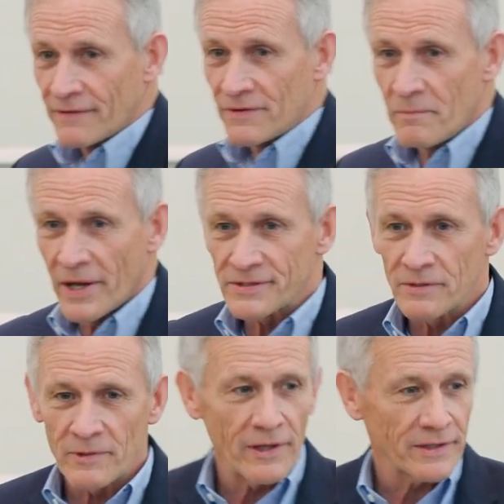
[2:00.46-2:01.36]
Ever met
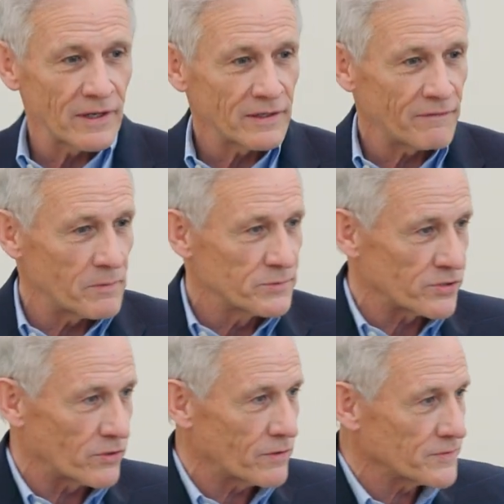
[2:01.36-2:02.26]
someone like that? Ever
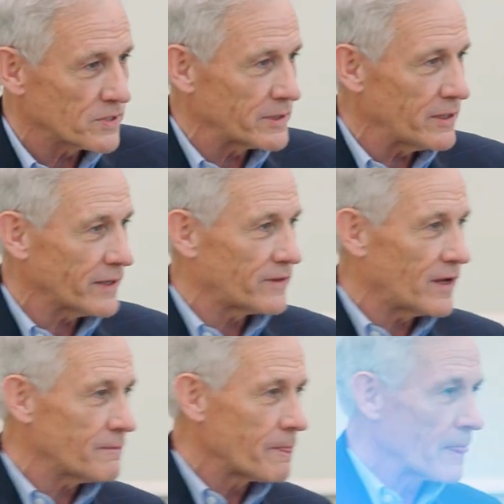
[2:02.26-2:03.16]
observed somebody like that?